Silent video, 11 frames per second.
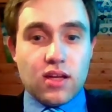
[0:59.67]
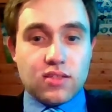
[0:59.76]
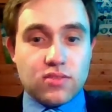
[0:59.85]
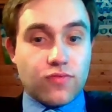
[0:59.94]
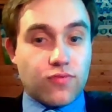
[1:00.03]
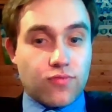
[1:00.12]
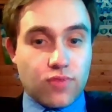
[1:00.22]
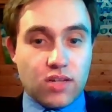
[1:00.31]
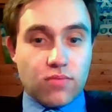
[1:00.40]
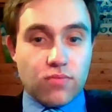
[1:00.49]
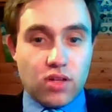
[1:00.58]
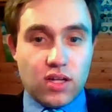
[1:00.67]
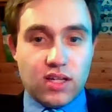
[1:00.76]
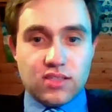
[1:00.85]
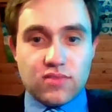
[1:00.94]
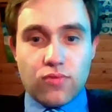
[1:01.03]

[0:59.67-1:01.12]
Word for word: as a frequent place